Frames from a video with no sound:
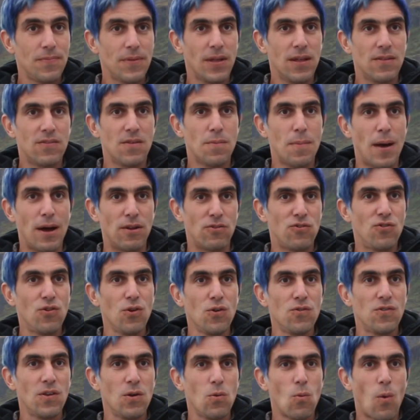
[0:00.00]
It's about
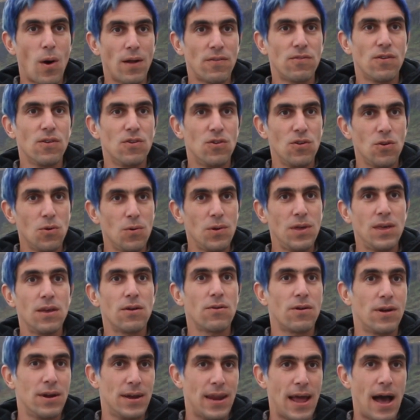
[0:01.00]
choosing what to do
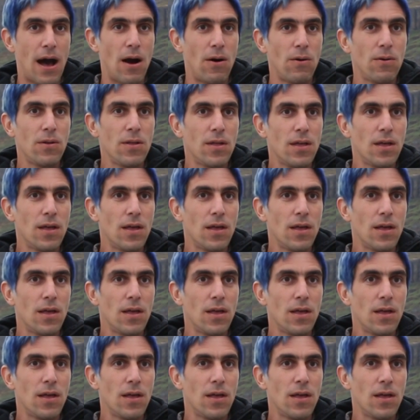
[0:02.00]
here and now.